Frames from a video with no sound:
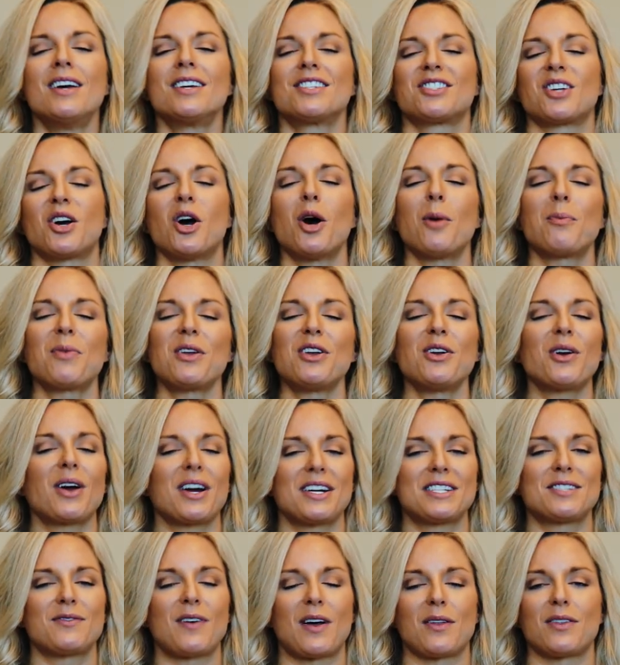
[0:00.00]
So I hope that you
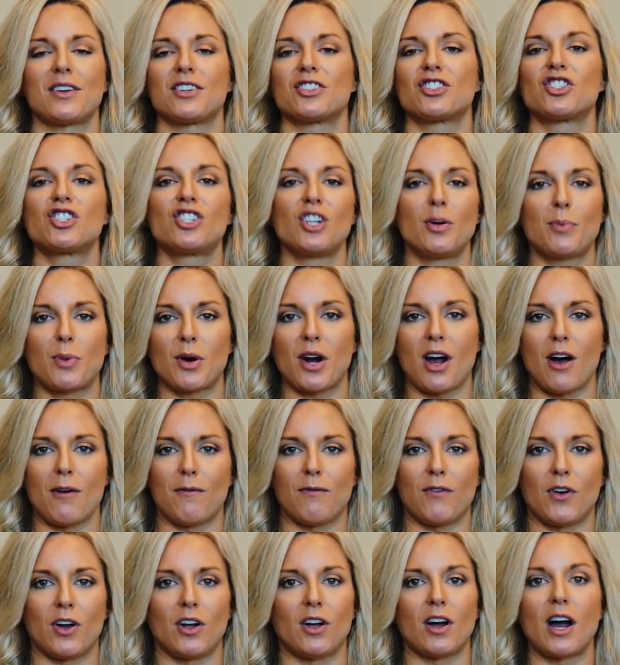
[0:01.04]
guys found this super
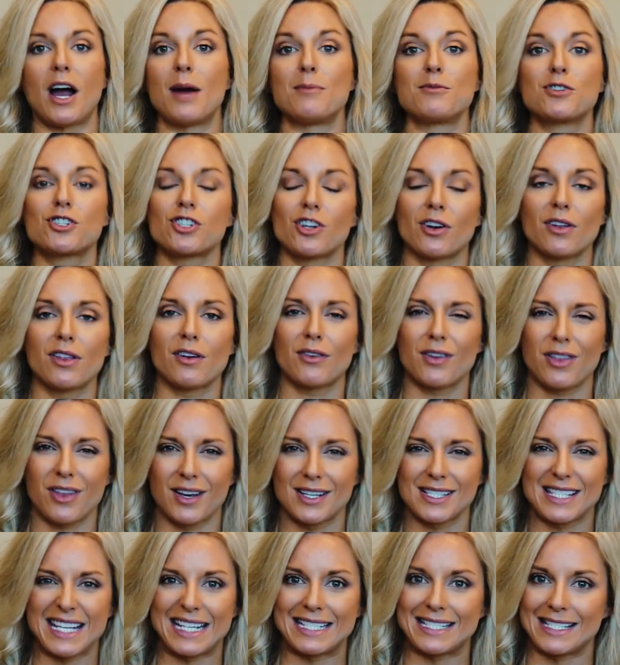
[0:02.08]
helpful. I'm sure there are
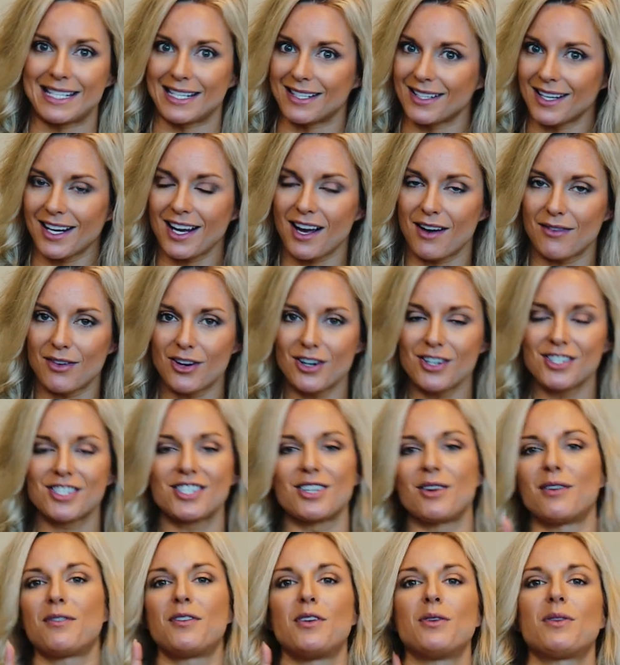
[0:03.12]
things I didn't cover.
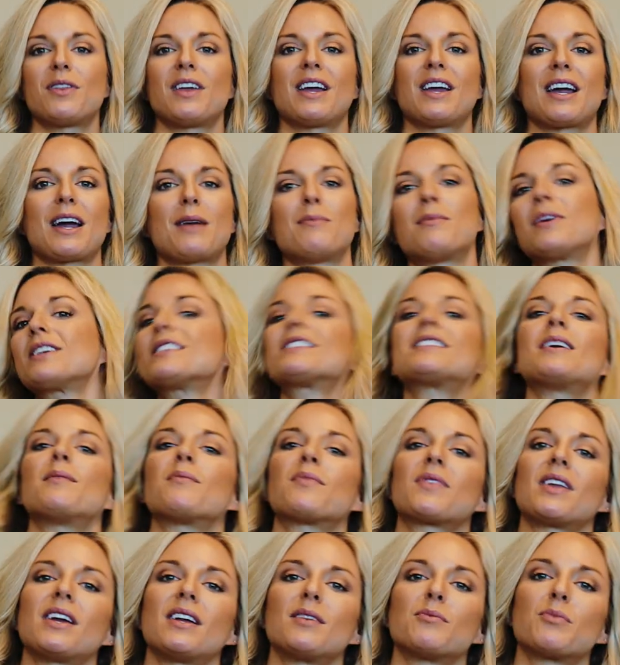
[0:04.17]
So if you think I missed
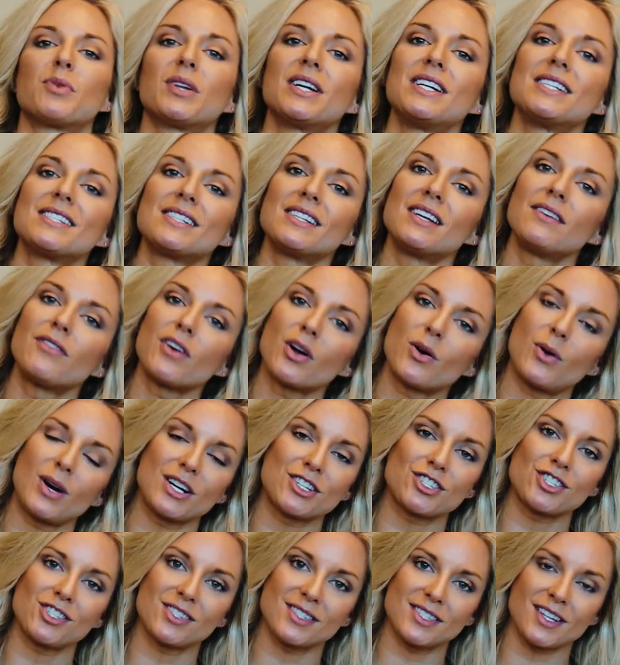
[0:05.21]
something, please leave your
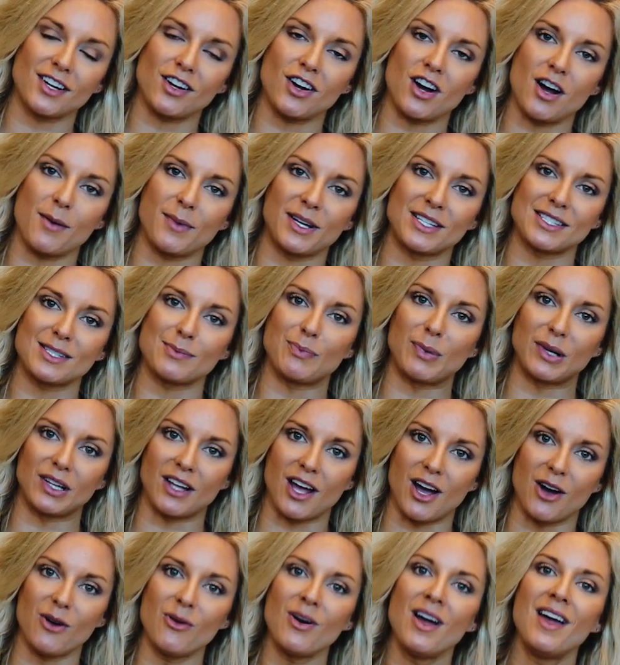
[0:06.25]
questions and comments
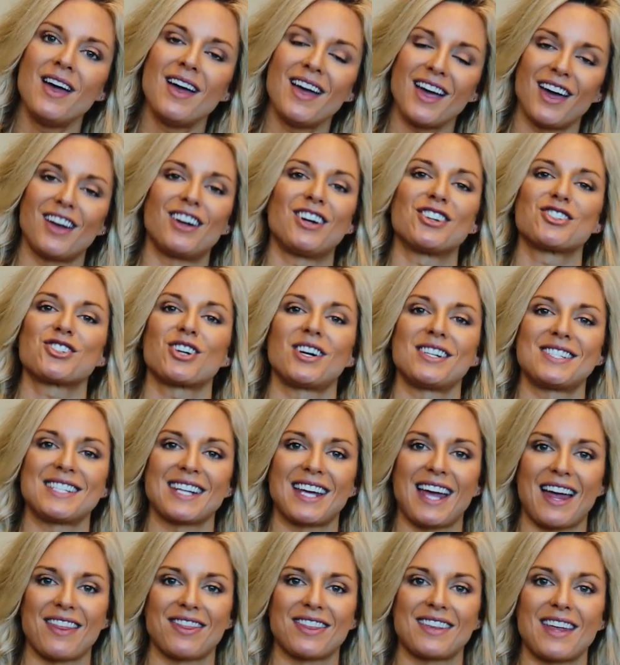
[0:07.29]
below and I'll try to
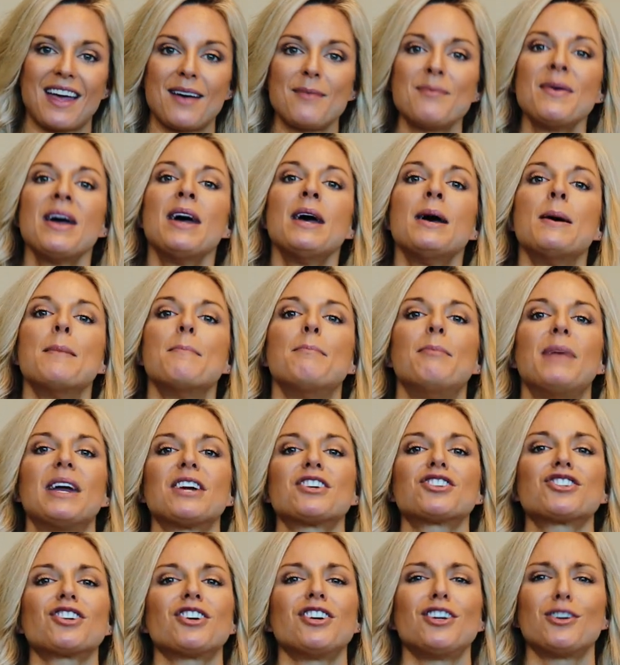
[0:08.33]
get them. Make
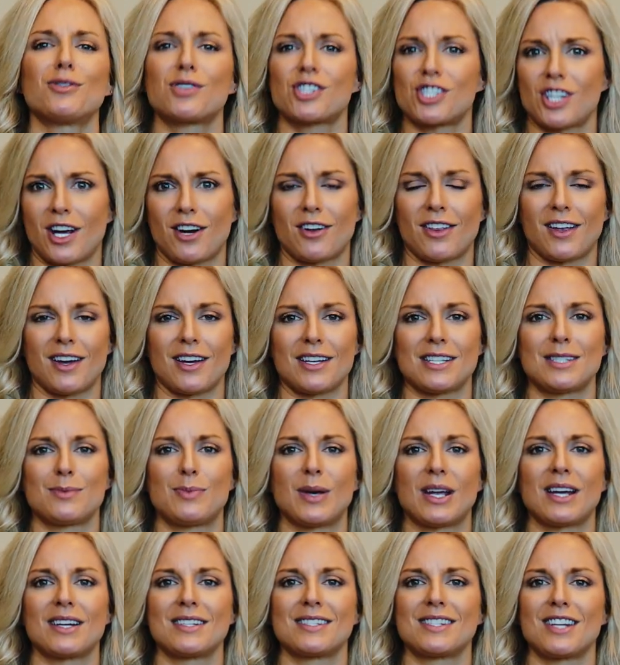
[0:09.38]
sure you share this
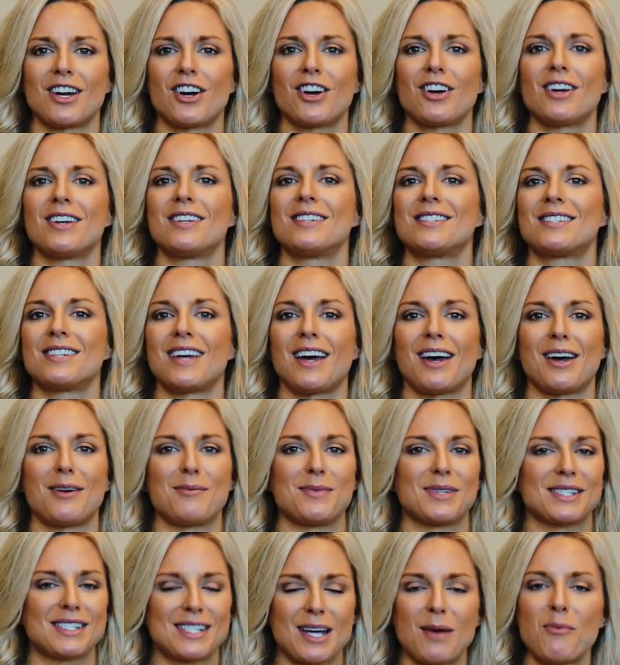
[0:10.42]
because there is
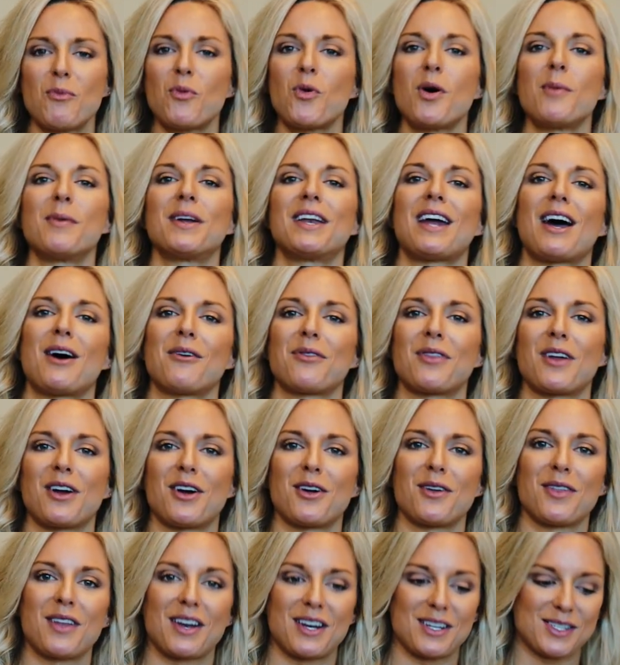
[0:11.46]
some woman out
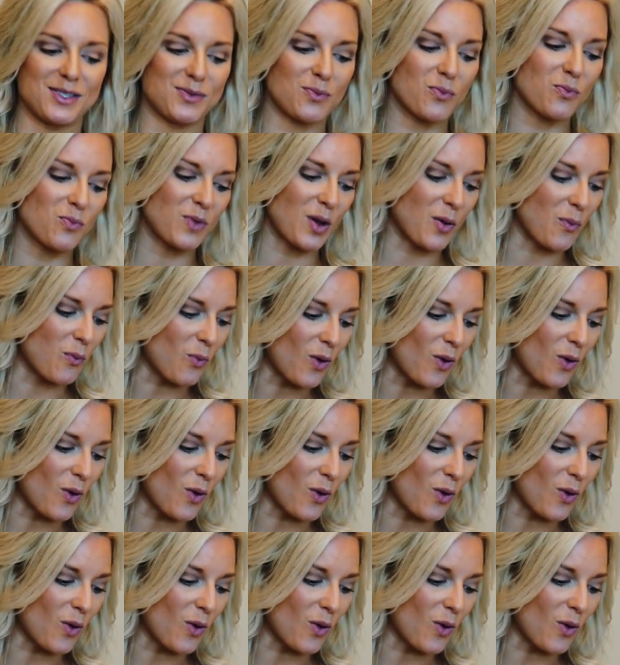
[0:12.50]
there that